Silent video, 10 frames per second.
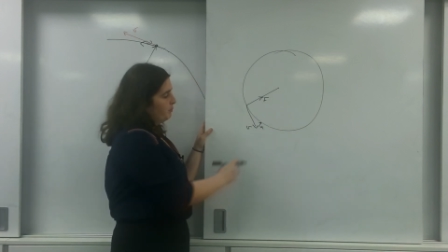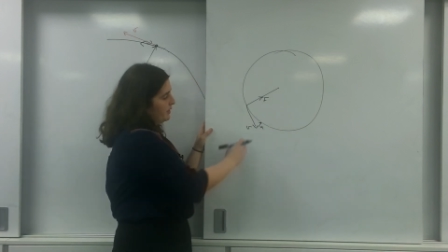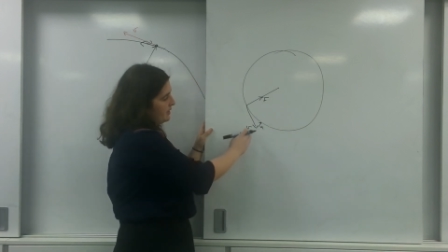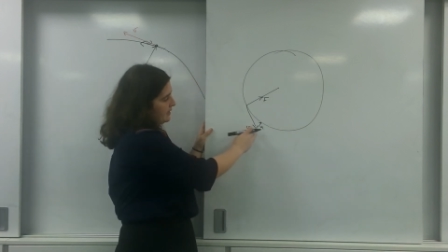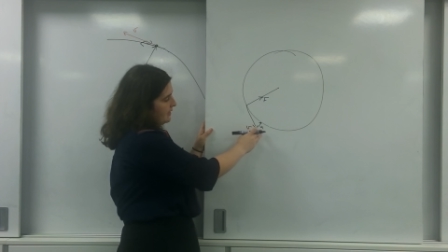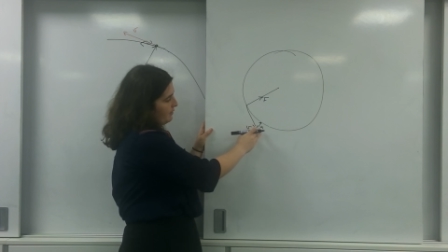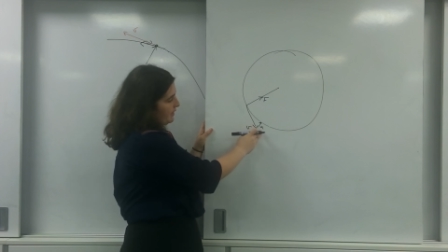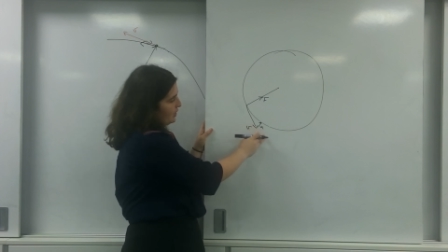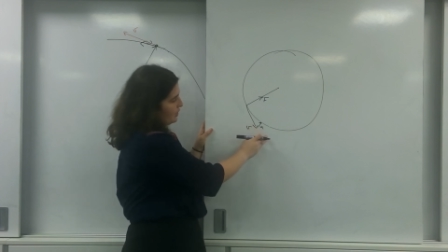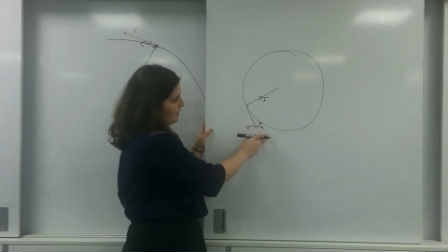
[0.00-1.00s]
But this
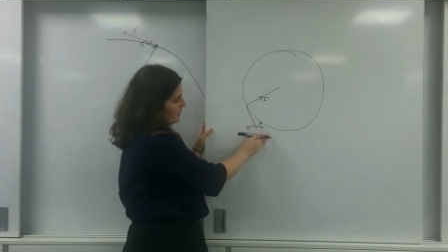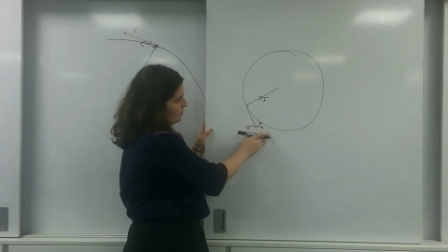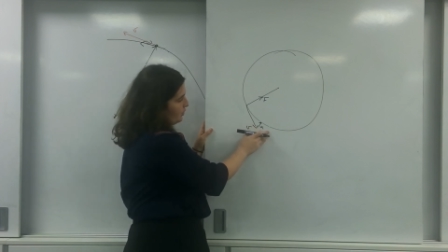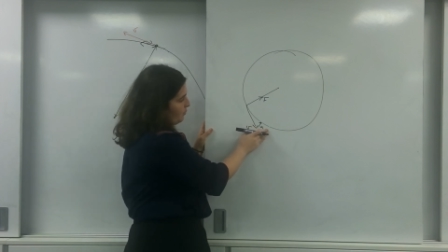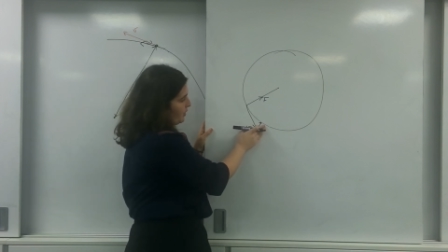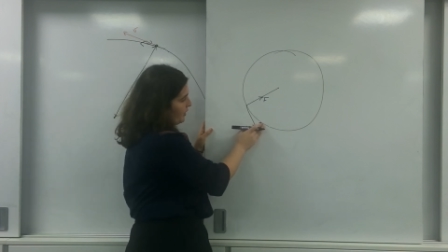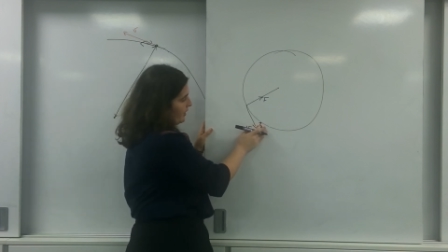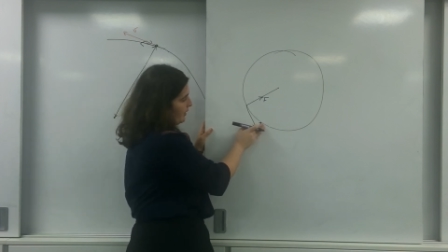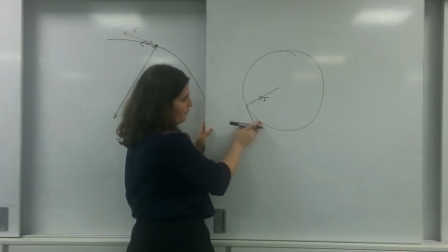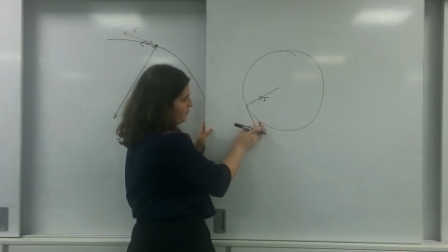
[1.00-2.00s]
acceleration is not working.